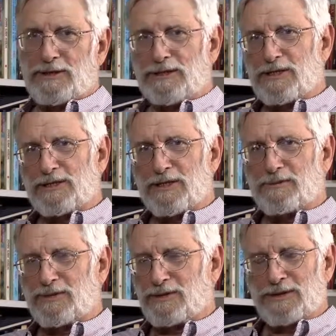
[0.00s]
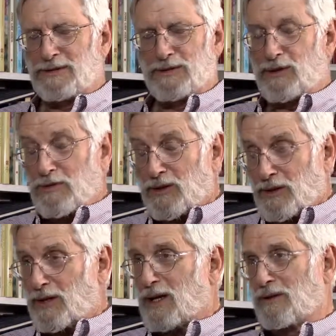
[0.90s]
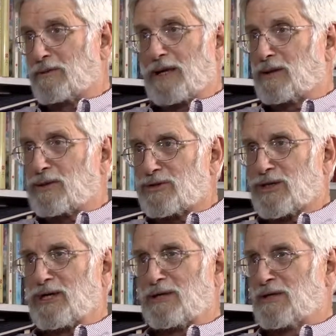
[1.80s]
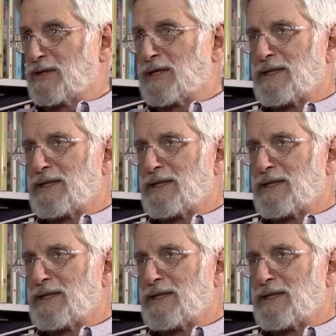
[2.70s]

it just seems criminal not to make those changes.